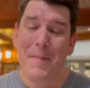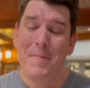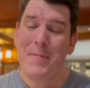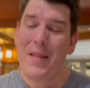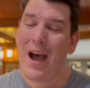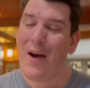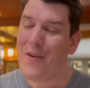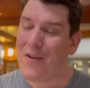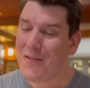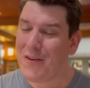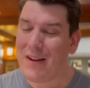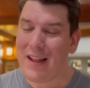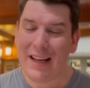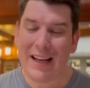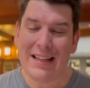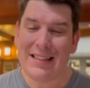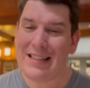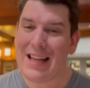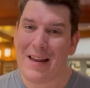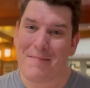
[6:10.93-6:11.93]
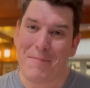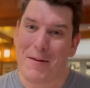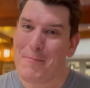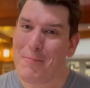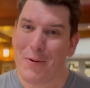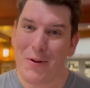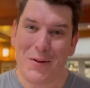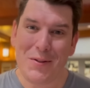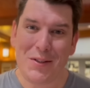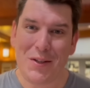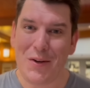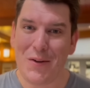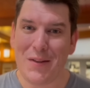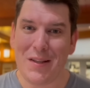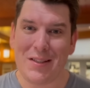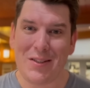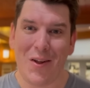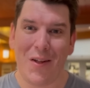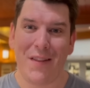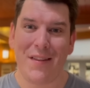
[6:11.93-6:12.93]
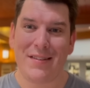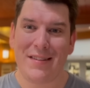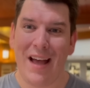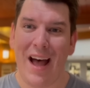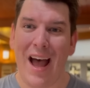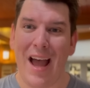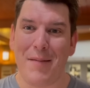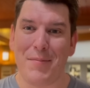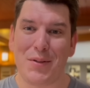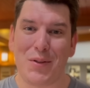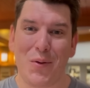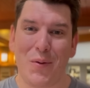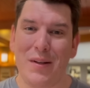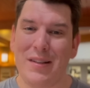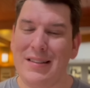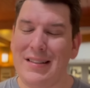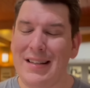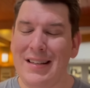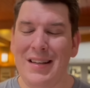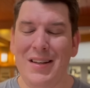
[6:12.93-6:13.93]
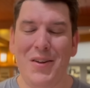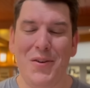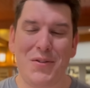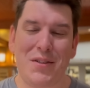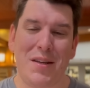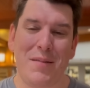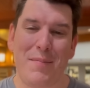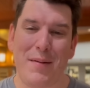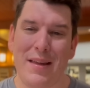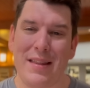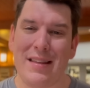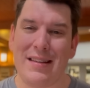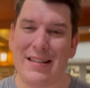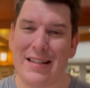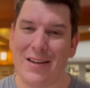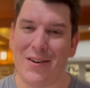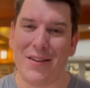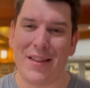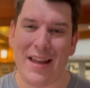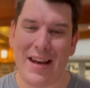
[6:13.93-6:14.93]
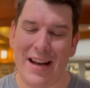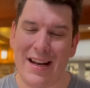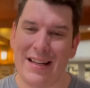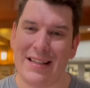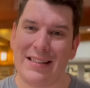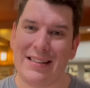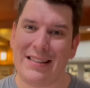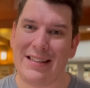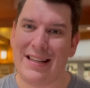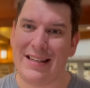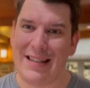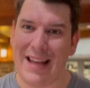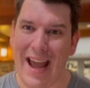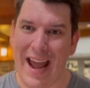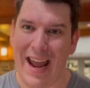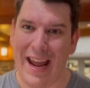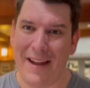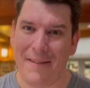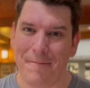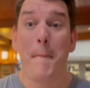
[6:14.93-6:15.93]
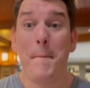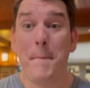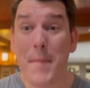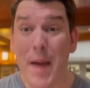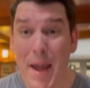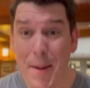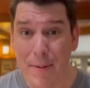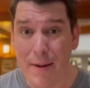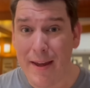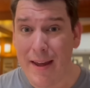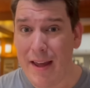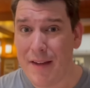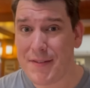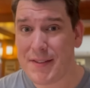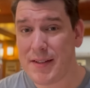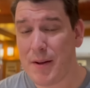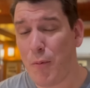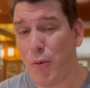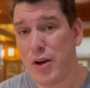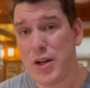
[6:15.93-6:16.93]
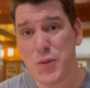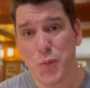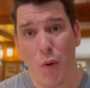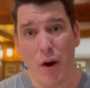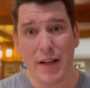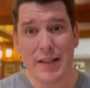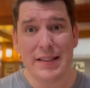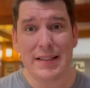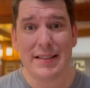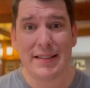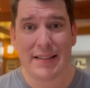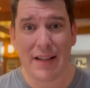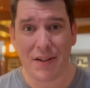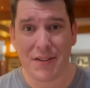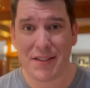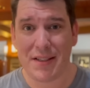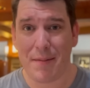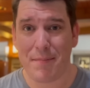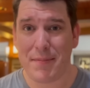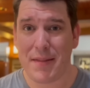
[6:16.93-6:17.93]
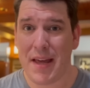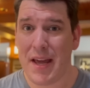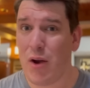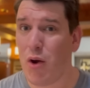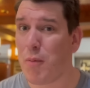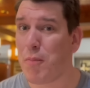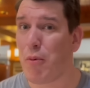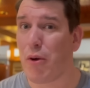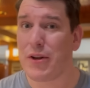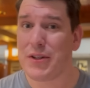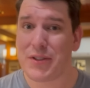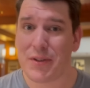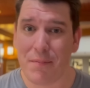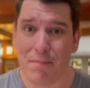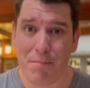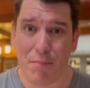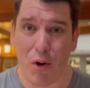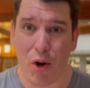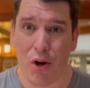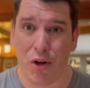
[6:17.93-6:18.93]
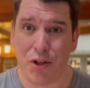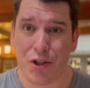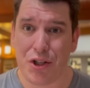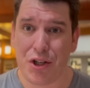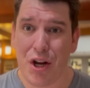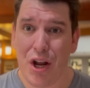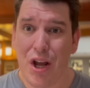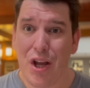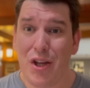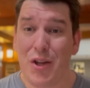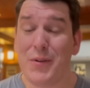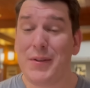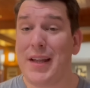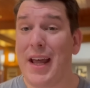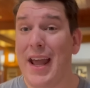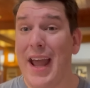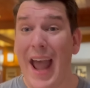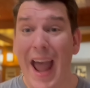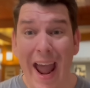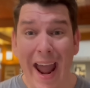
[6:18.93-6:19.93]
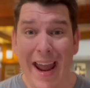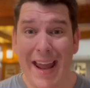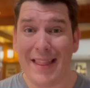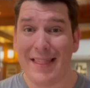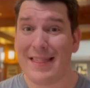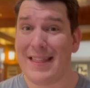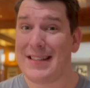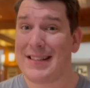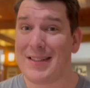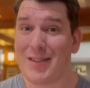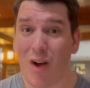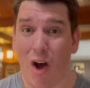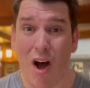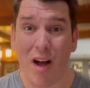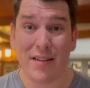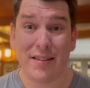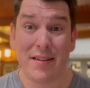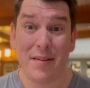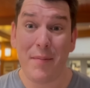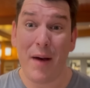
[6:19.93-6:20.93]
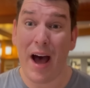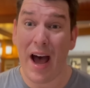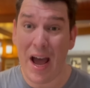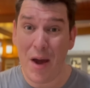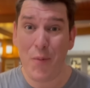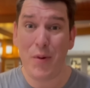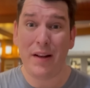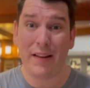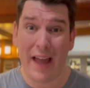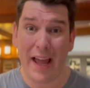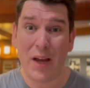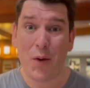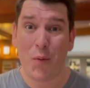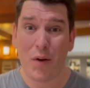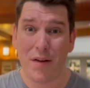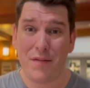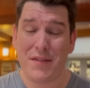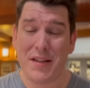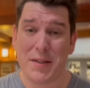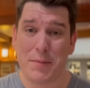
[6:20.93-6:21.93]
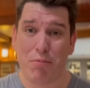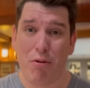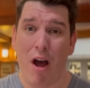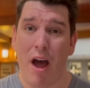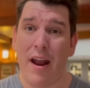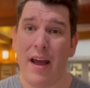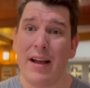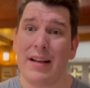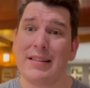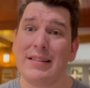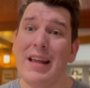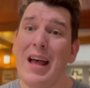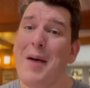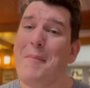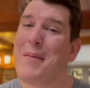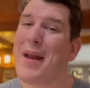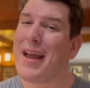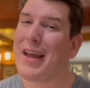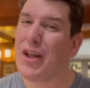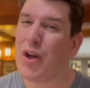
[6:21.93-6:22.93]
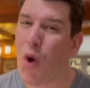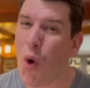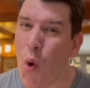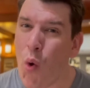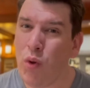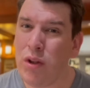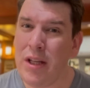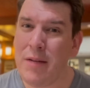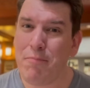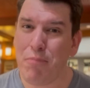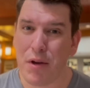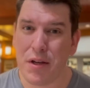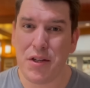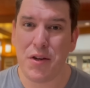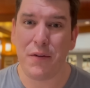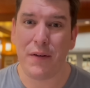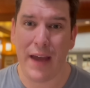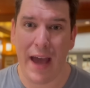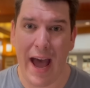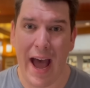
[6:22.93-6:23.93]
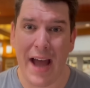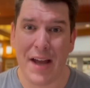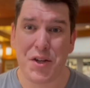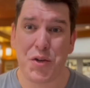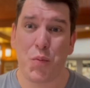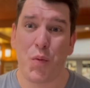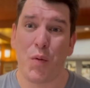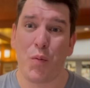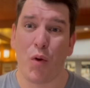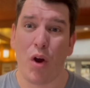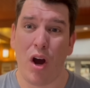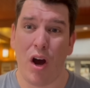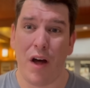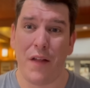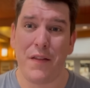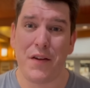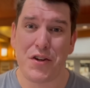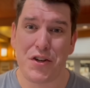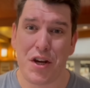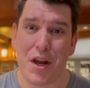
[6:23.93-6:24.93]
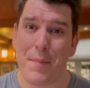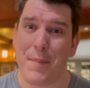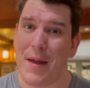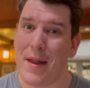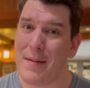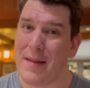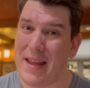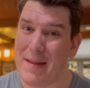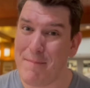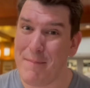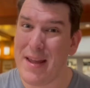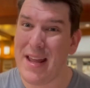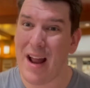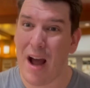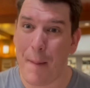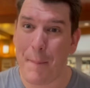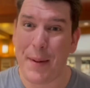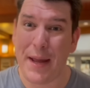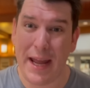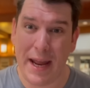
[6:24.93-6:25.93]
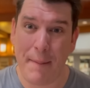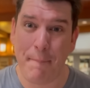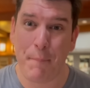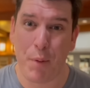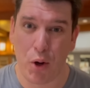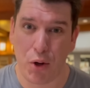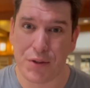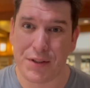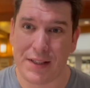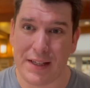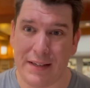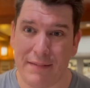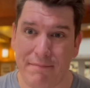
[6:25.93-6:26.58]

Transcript: However, like I said, people used to do this all the time, so it didn't used to be the deal that it is today. Maybe if someone is wanting to sell something or bring some merch, you say, hey, this is awesome. I would like one of these products, but I can only bring you cash when we're on the ship and meet up in person.